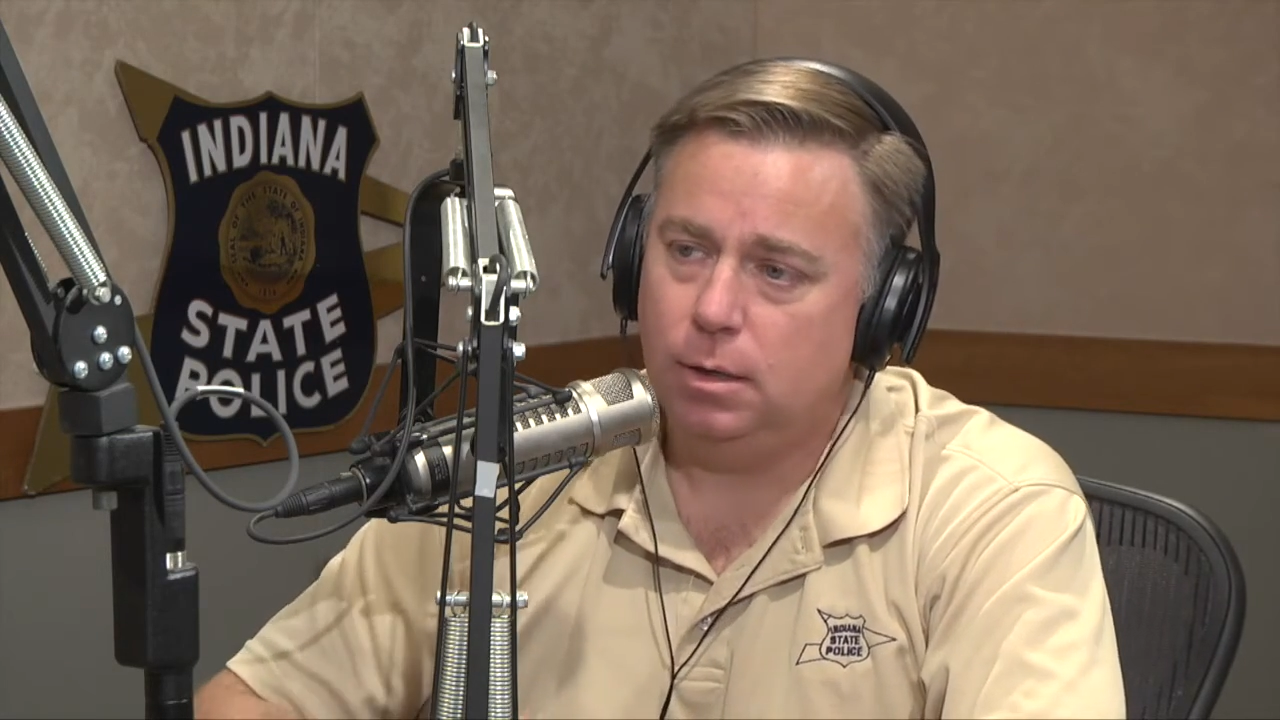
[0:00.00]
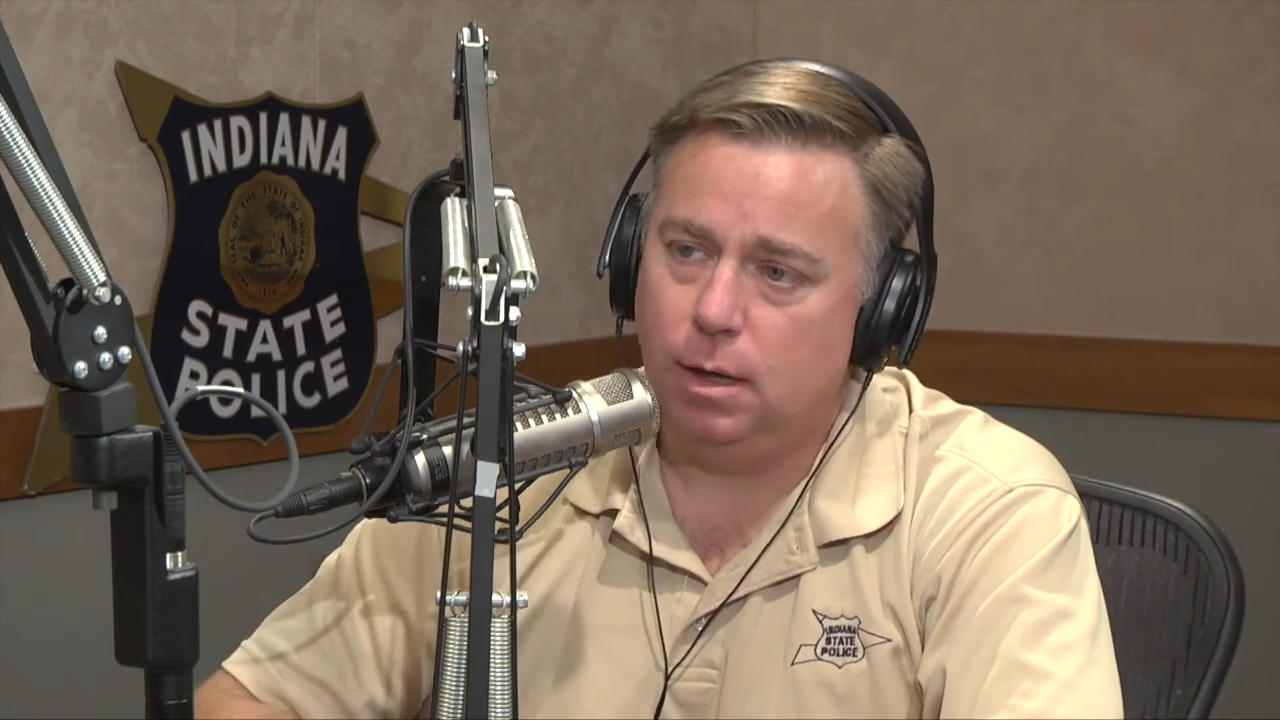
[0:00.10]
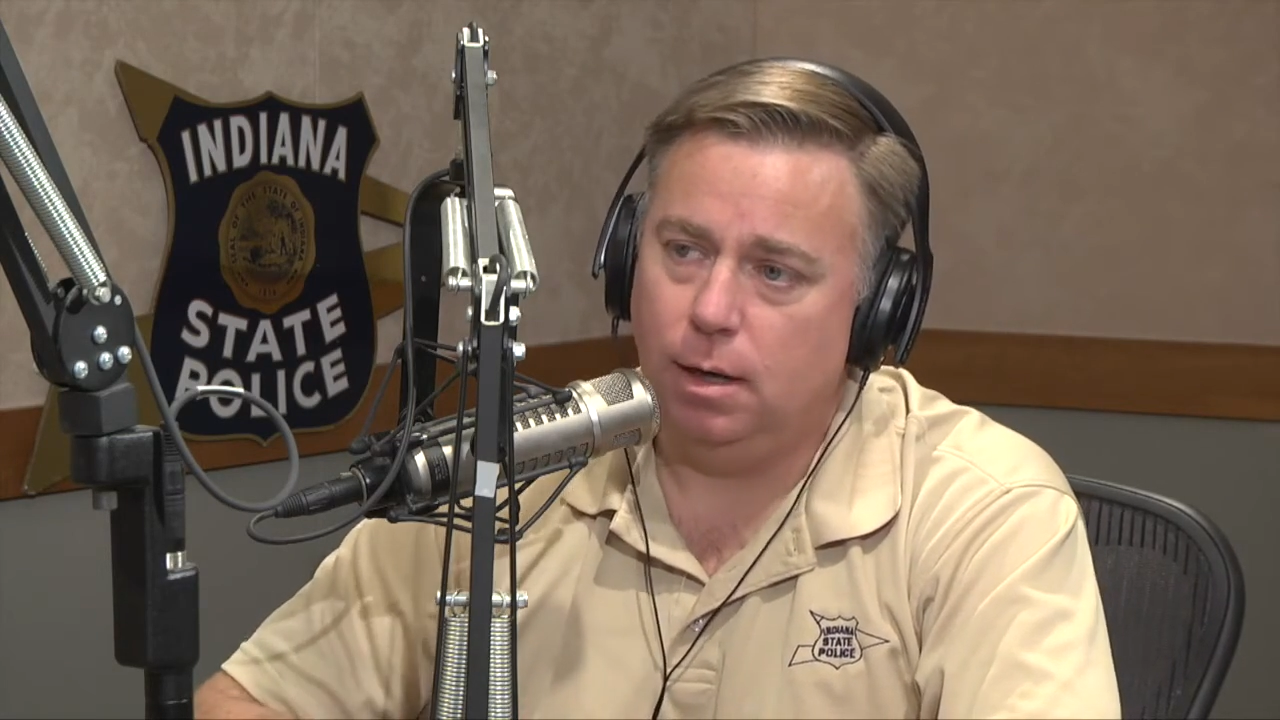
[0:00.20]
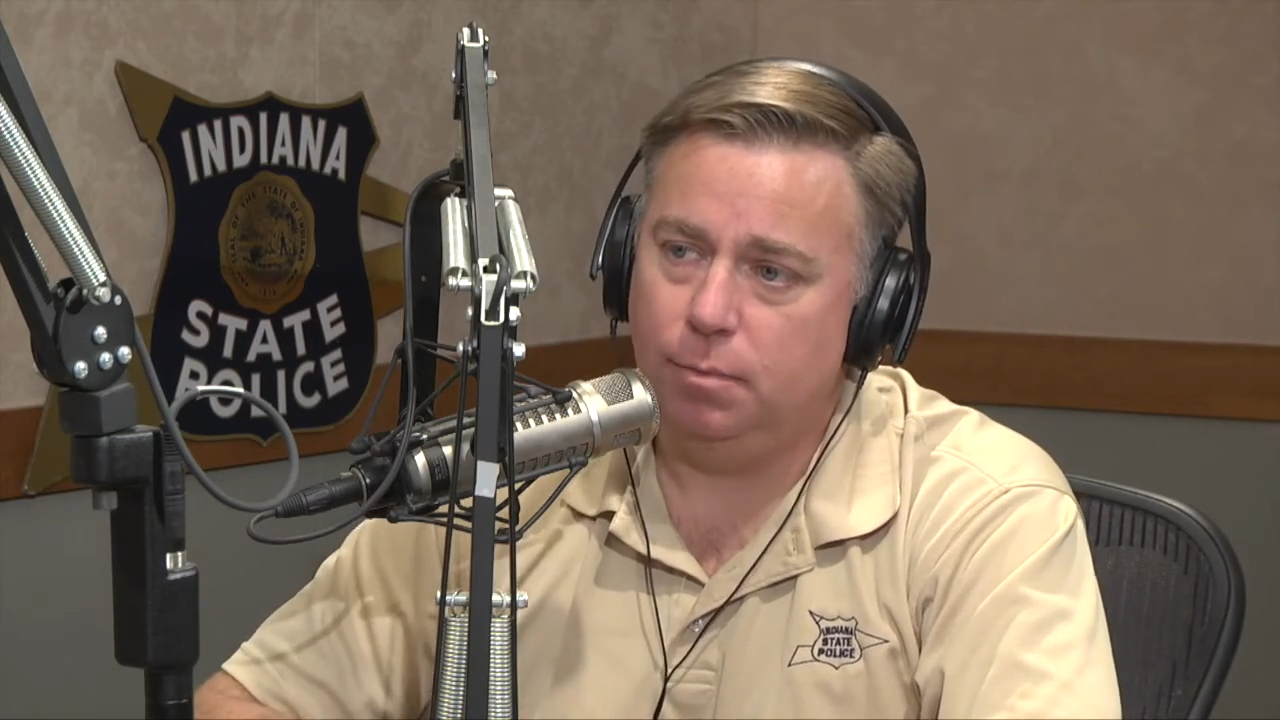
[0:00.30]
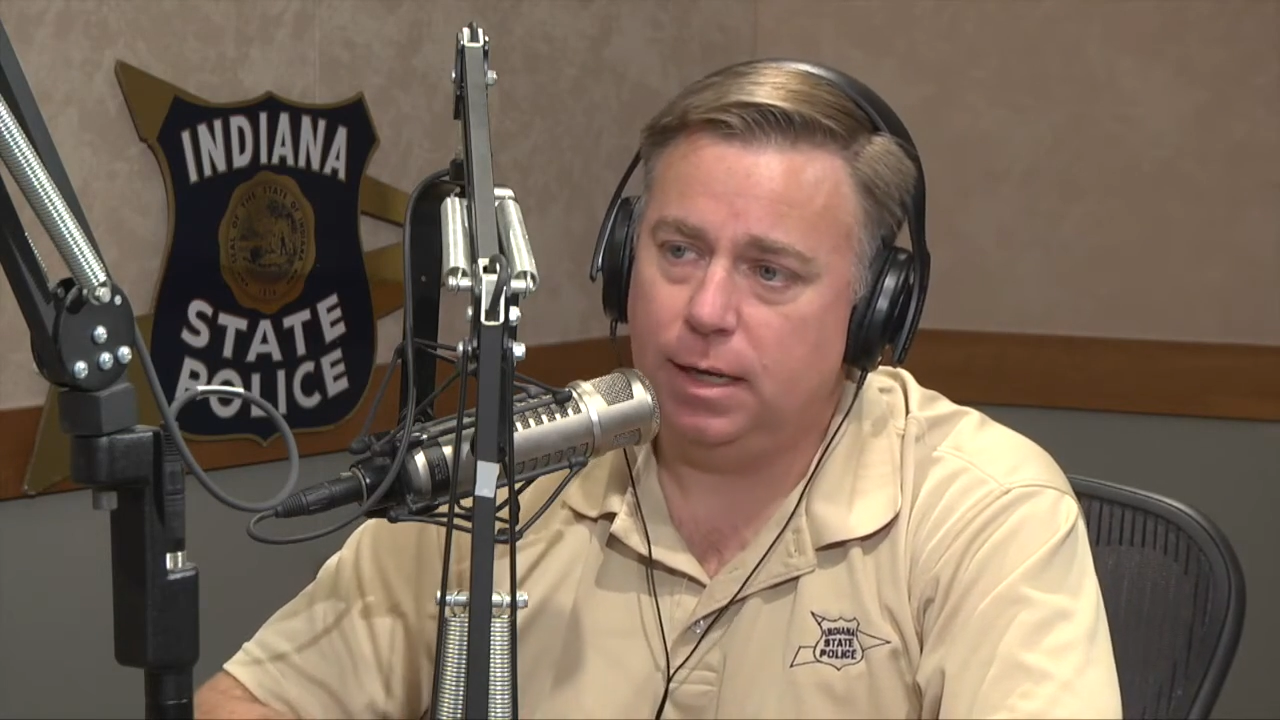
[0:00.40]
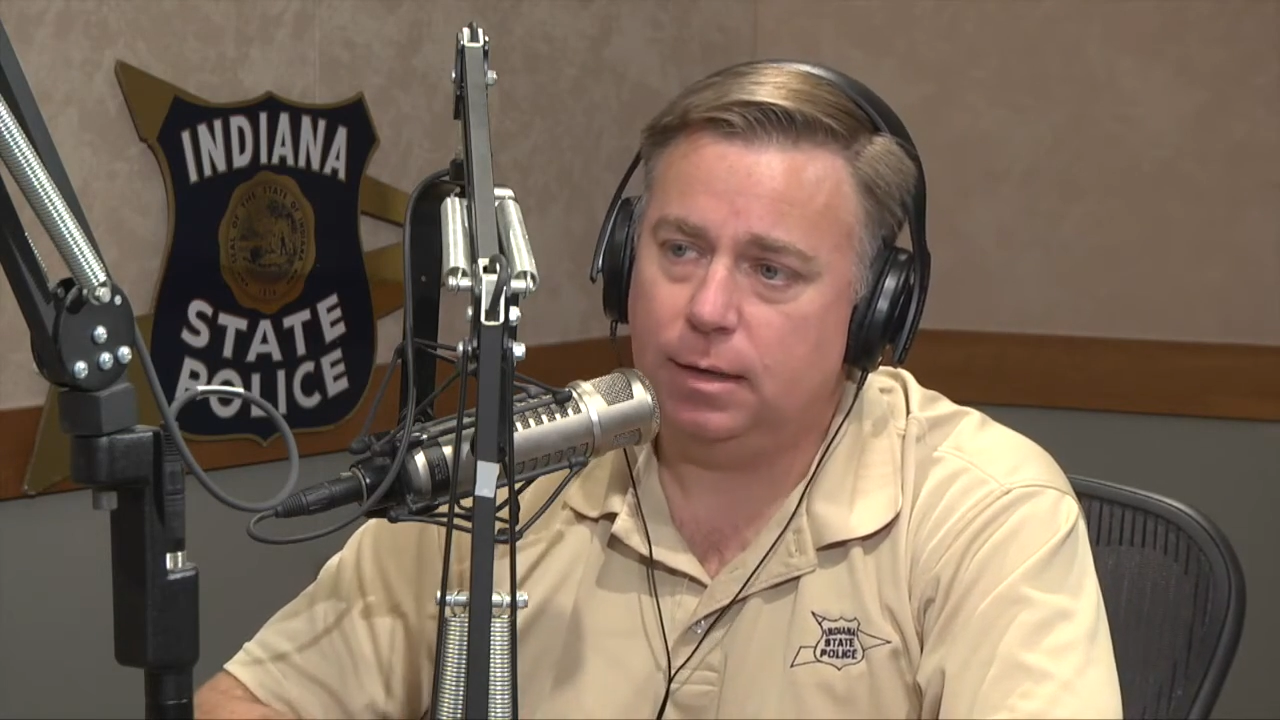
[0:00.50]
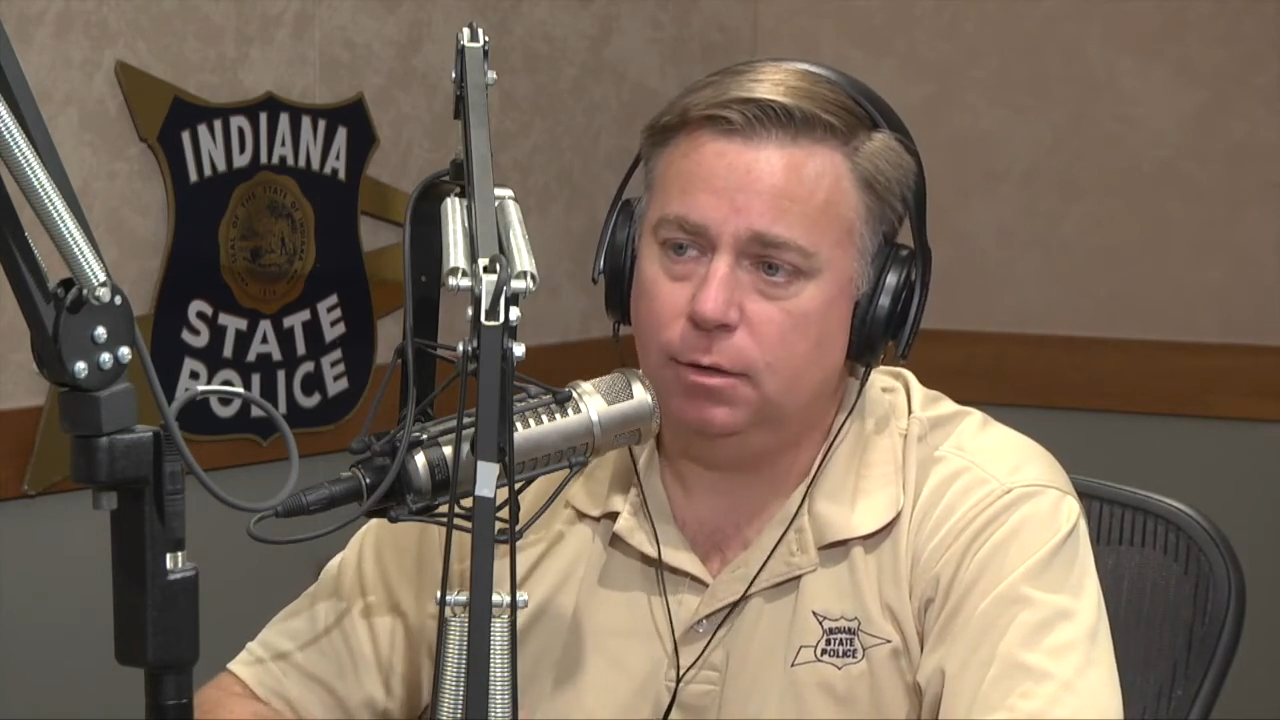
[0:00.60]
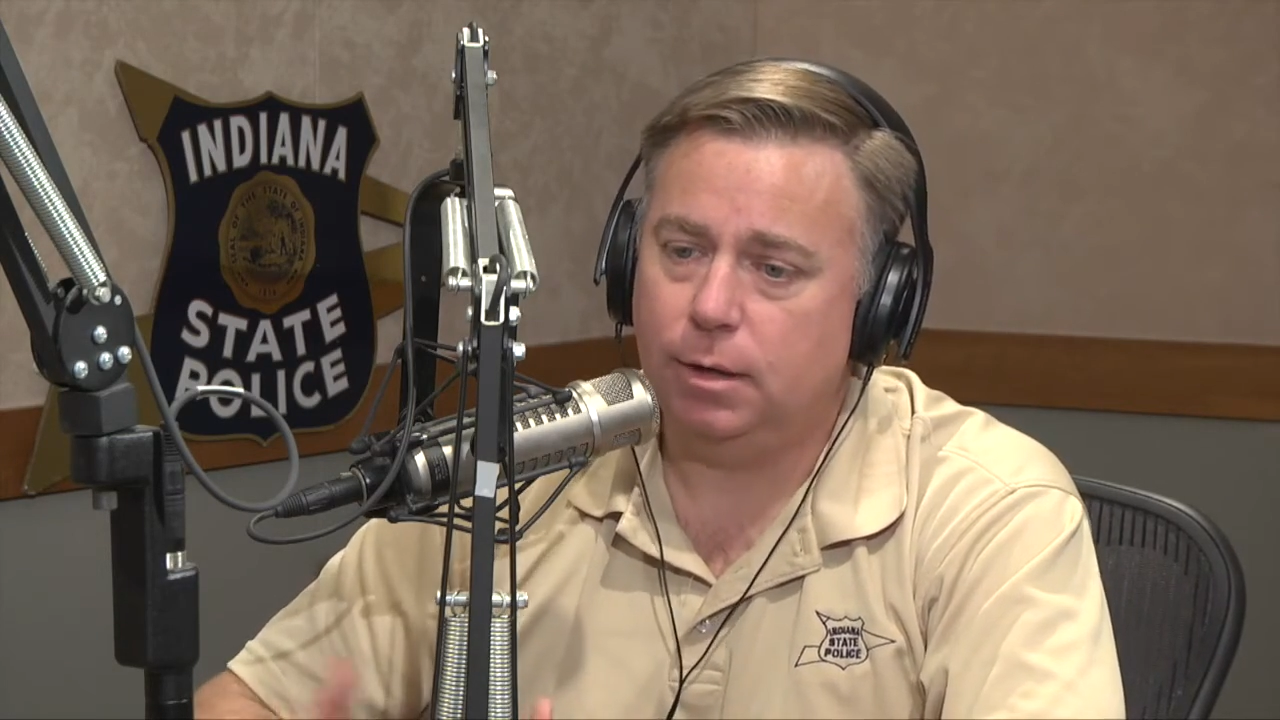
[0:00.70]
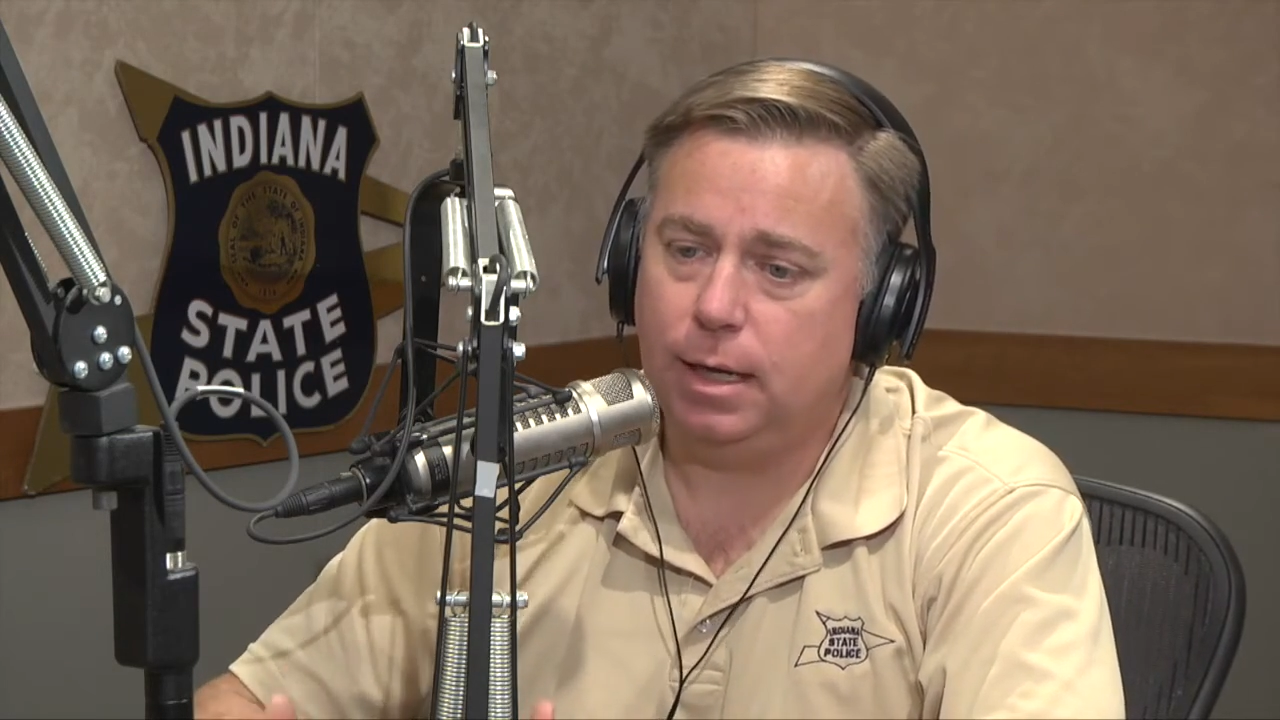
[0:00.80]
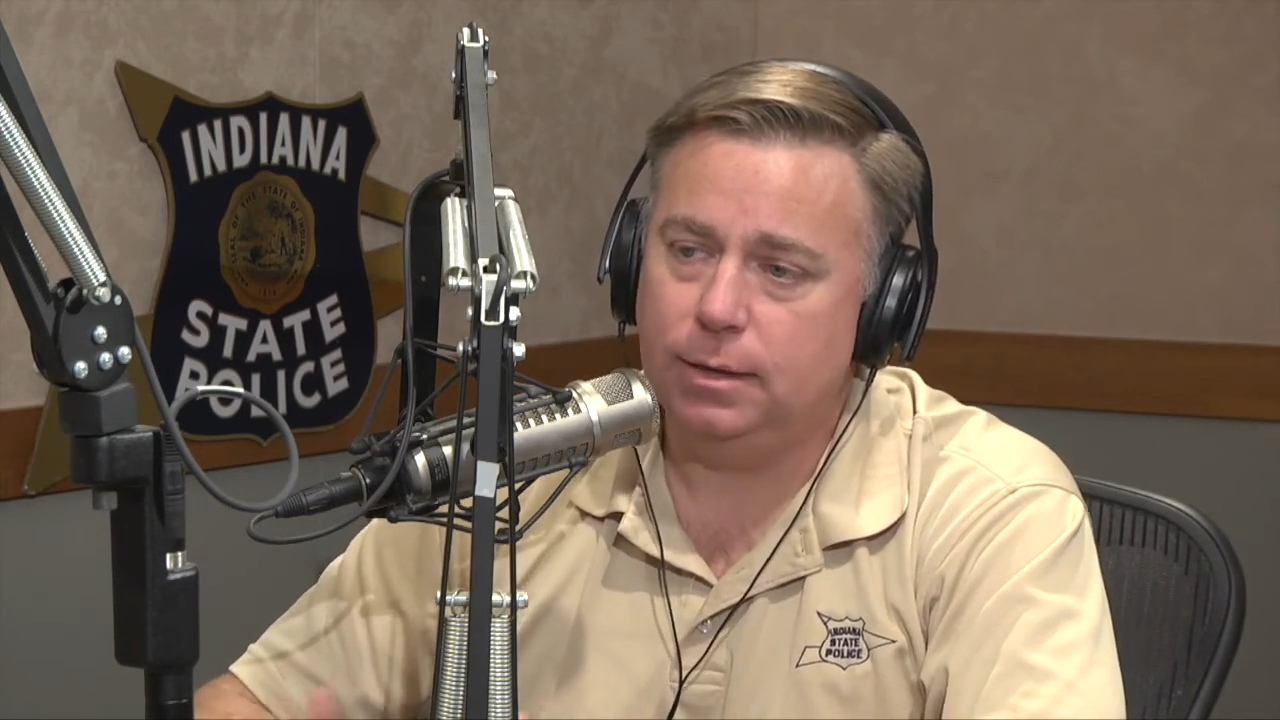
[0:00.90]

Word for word: um, they can look at